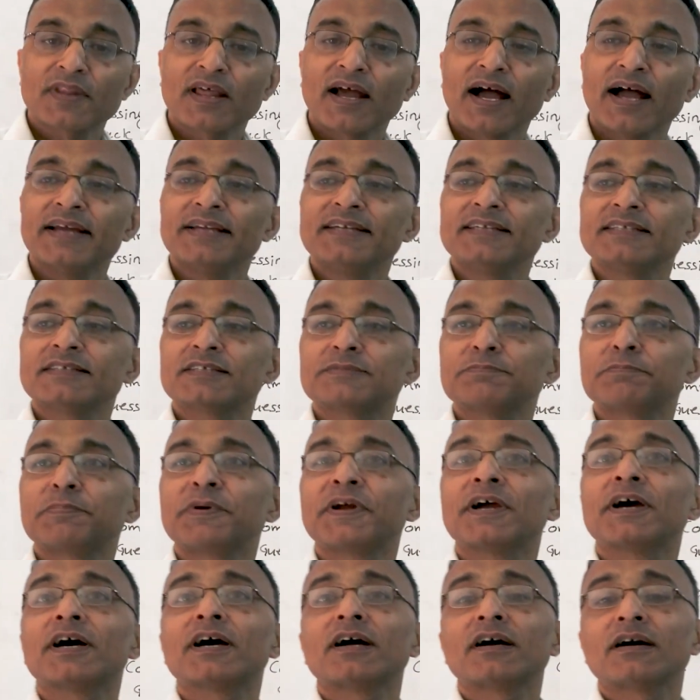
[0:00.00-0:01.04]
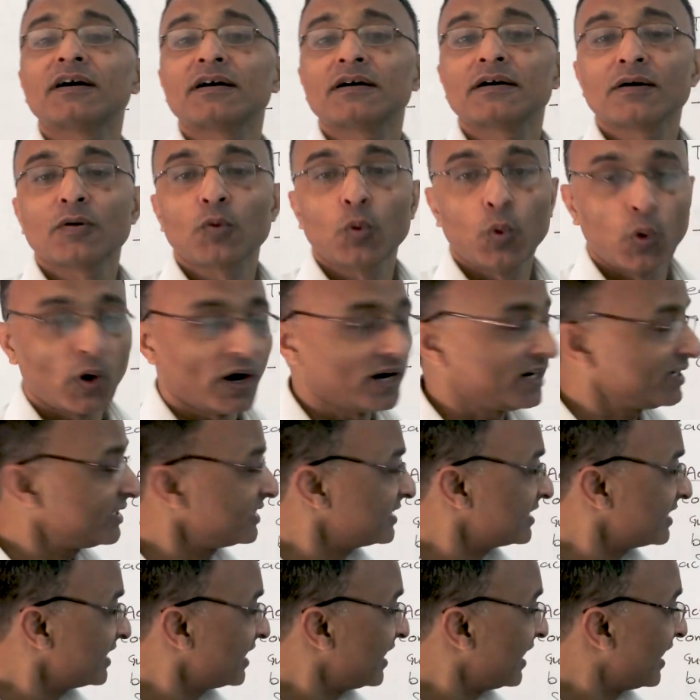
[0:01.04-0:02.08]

and pair work